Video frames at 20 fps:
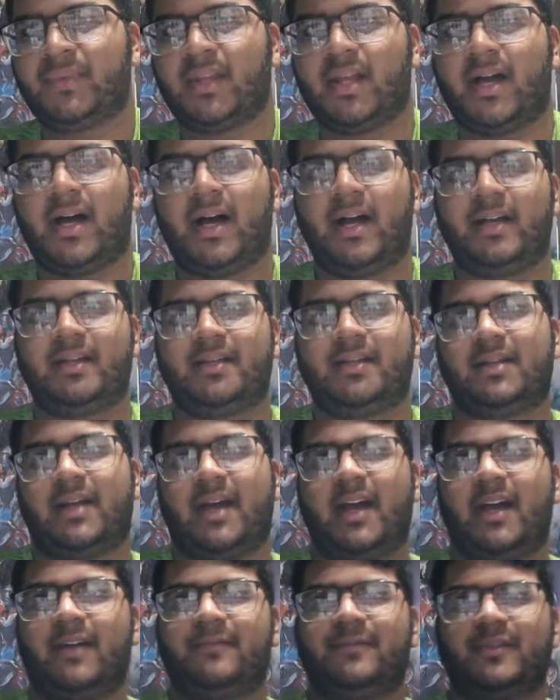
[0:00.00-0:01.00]
I can
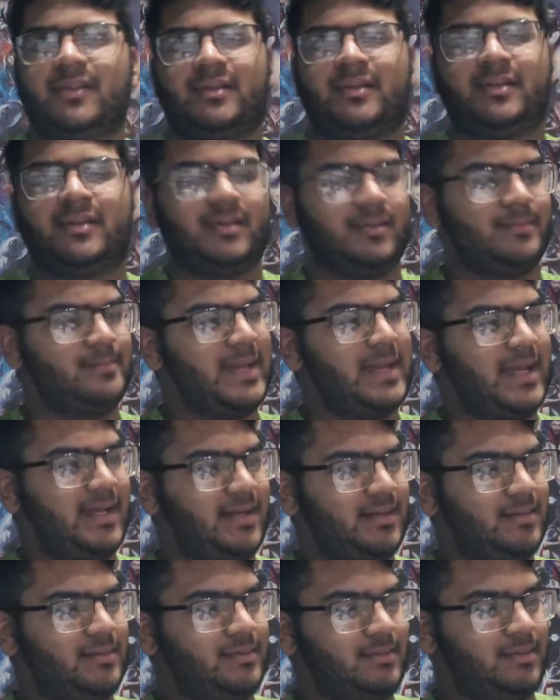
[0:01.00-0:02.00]
have the
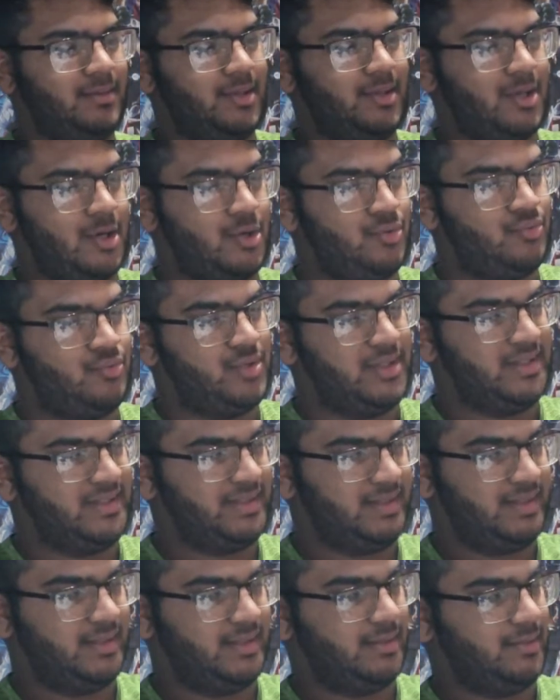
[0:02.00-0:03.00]
main
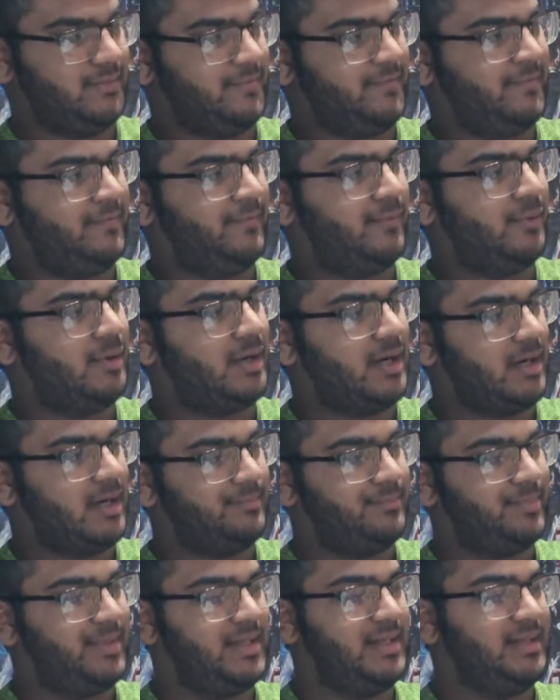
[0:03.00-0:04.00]
wrist
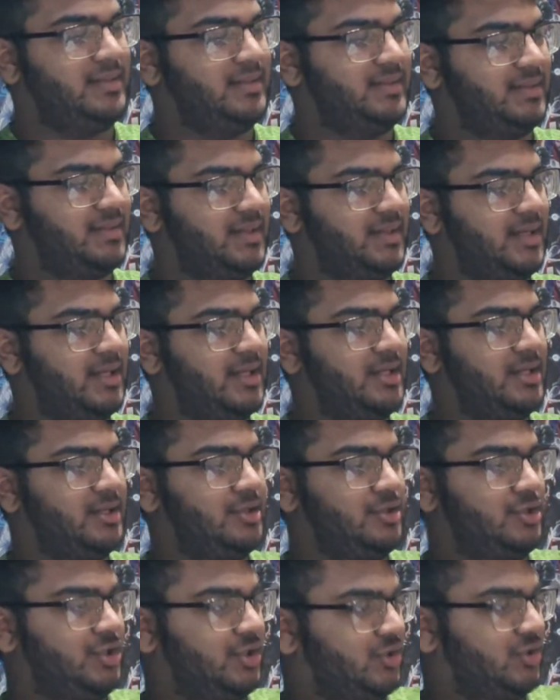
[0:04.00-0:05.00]
forearm piece
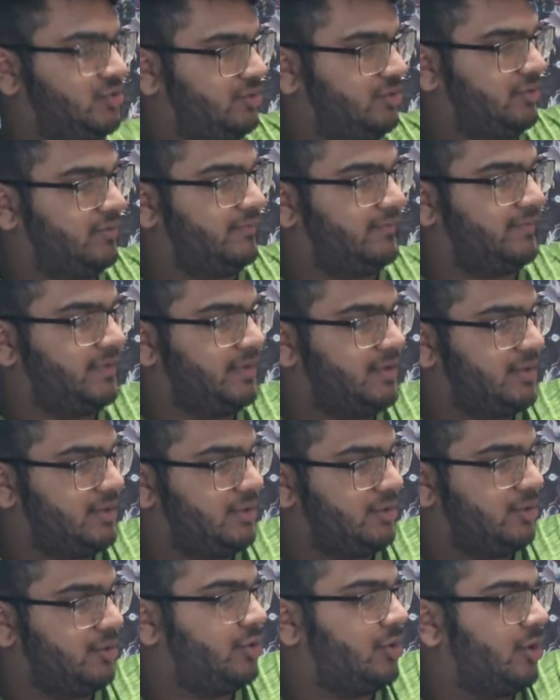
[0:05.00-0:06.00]
just sort of
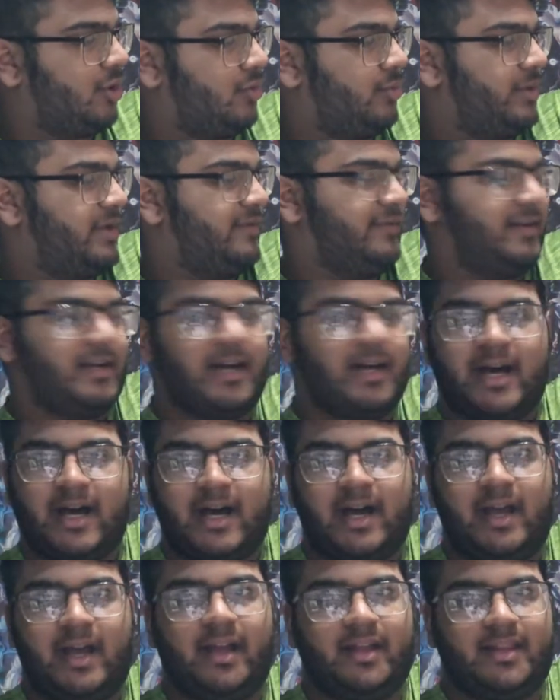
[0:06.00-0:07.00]
go even
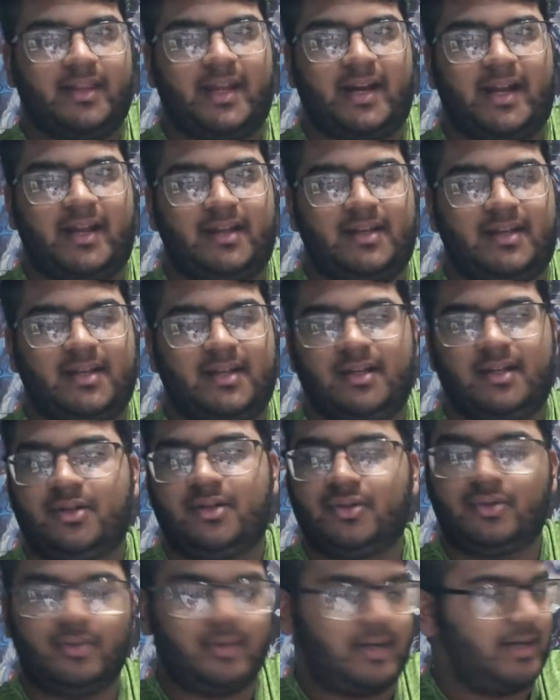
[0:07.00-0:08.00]
higher than I needed
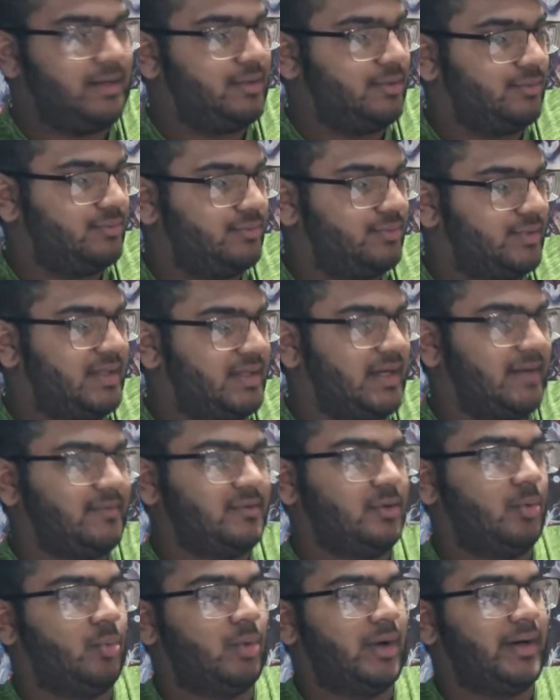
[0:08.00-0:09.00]
to. I don't really have
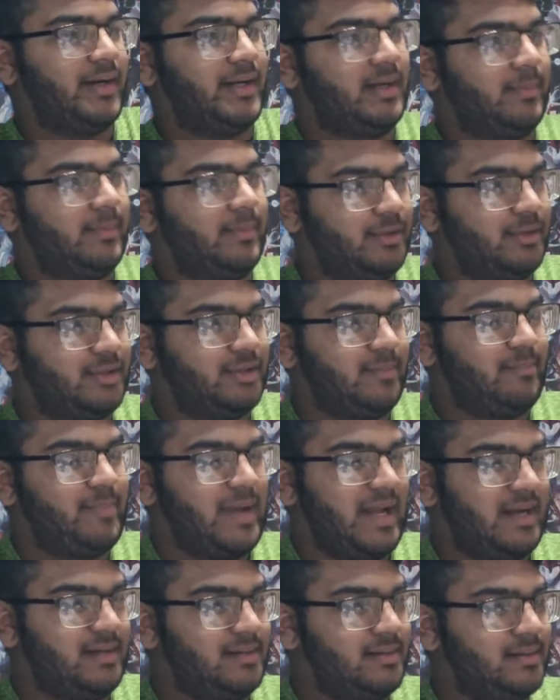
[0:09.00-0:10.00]
to worry about the
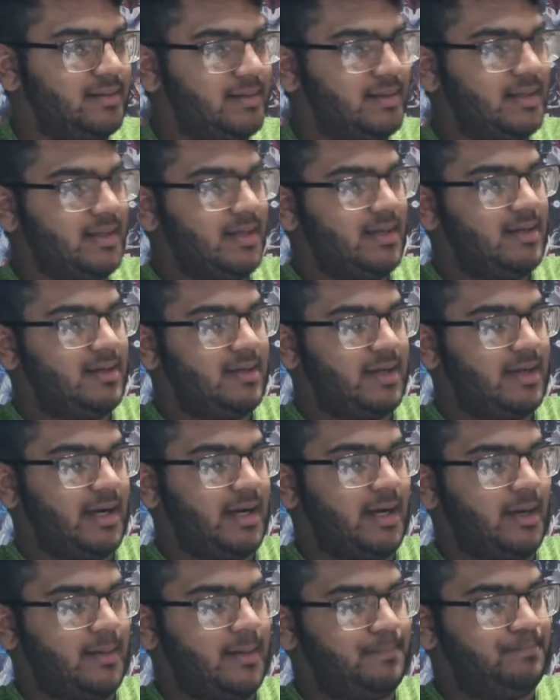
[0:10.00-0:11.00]
bend.
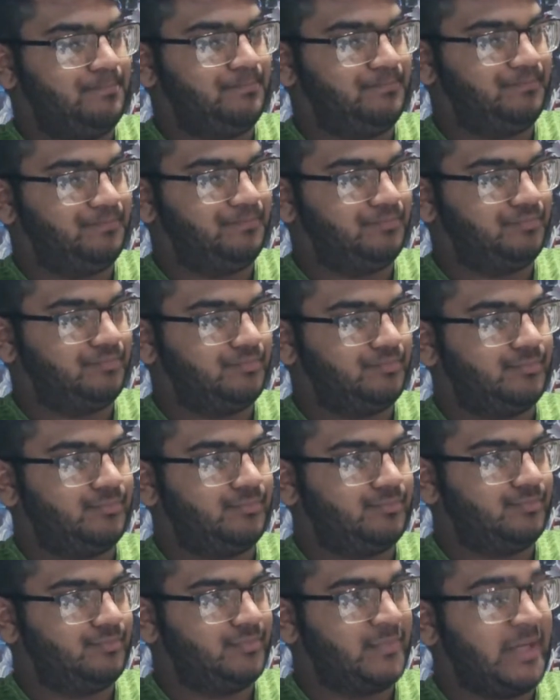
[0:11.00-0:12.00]
Um,
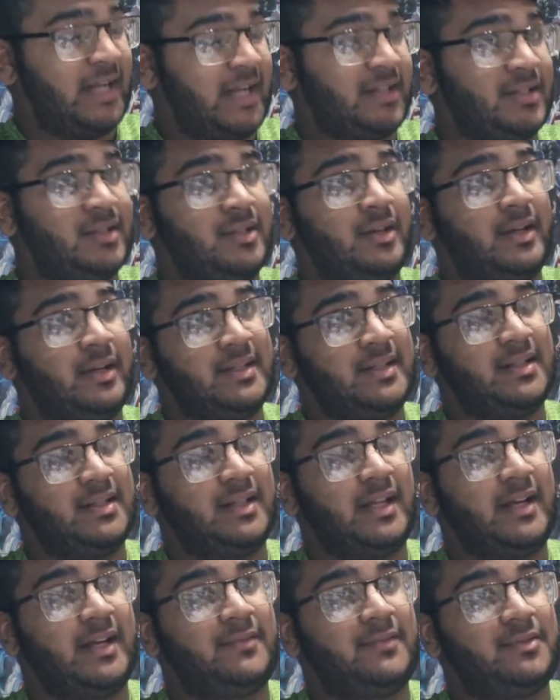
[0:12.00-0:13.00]
but actually, no, I
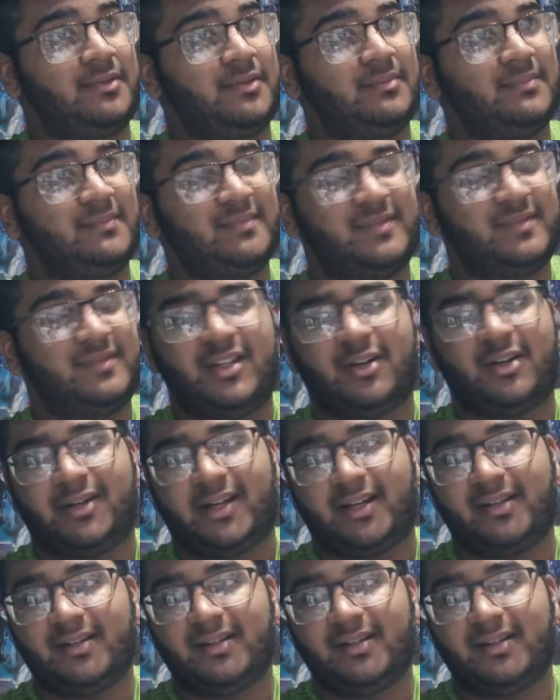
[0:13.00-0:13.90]
still have to, don't I?